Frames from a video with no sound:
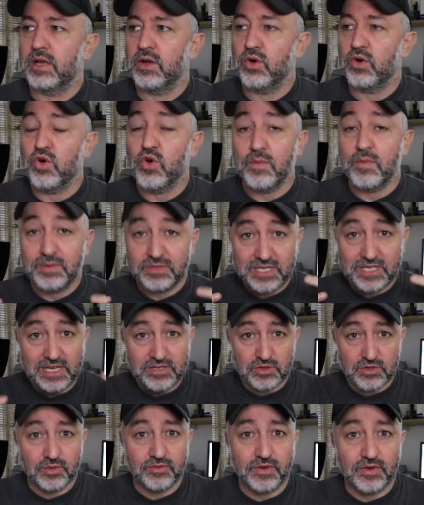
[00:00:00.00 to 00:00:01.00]
or a
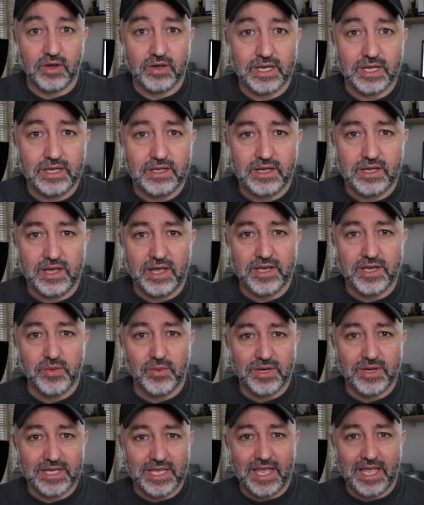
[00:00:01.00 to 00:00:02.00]
potential vlogger, and you
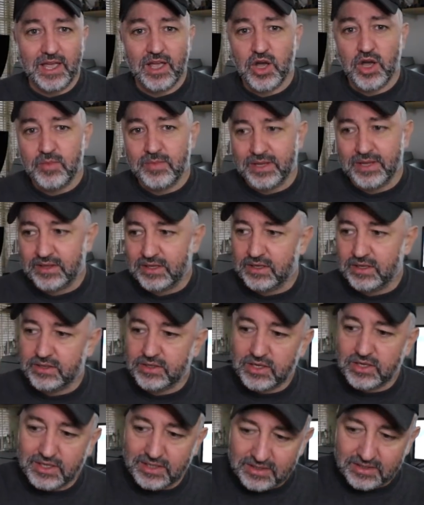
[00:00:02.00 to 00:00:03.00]
want to get a helmet that
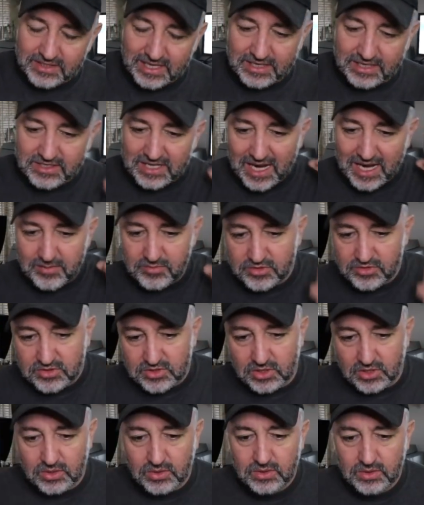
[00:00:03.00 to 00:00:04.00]
you can attach cameras
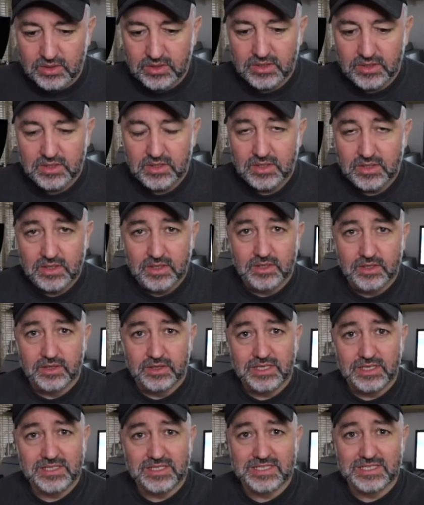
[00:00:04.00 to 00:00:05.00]
to,
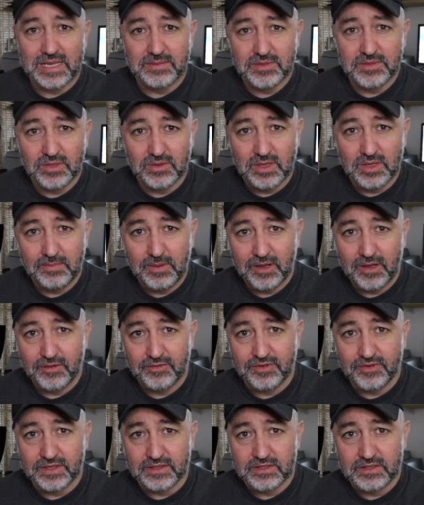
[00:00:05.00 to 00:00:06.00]
this is absolutely
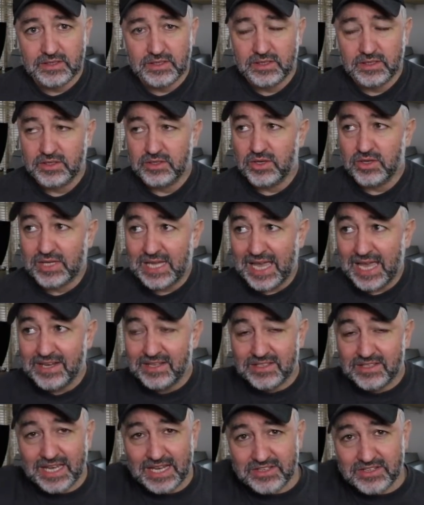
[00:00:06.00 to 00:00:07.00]
perfect. You can
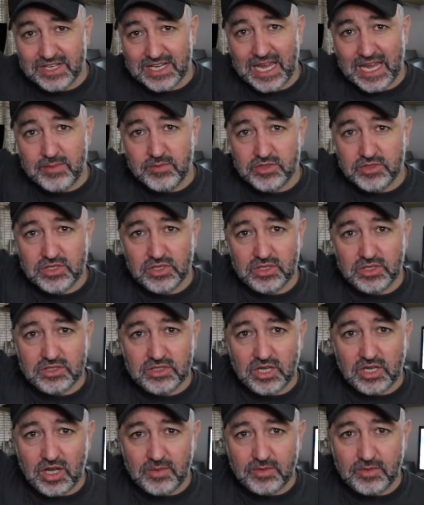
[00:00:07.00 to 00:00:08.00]
attach a camera to the
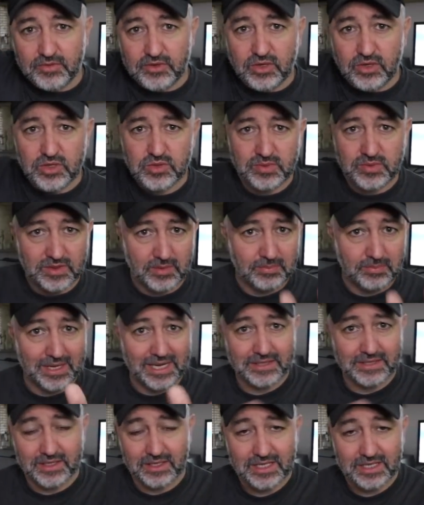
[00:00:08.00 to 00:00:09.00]
top, of course, with the
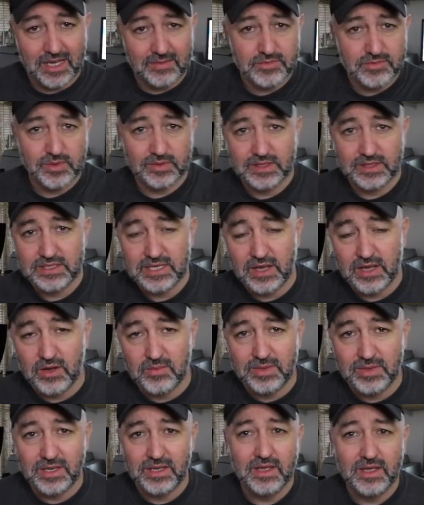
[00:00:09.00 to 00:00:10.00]
plate that comes with this
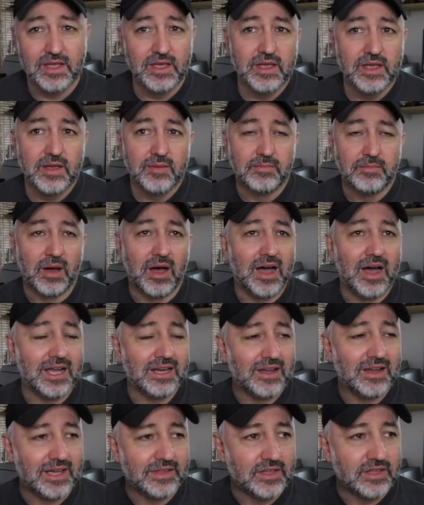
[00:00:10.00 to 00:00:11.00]
helmet, but I
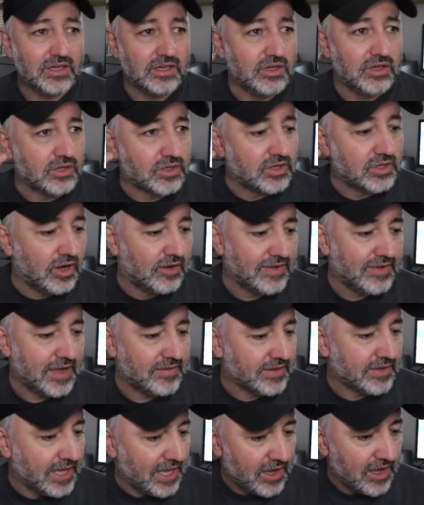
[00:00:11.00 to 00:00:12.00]
like the look of
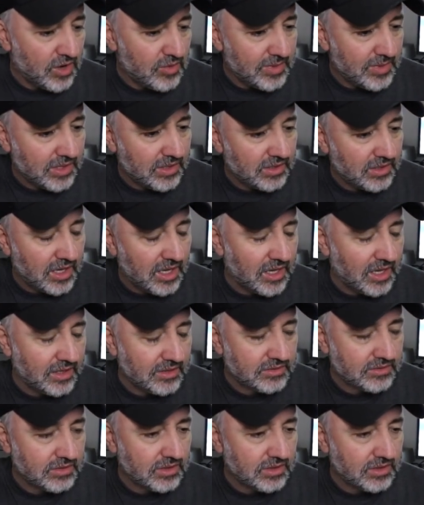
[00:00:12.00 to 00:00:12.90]
having a helmet, a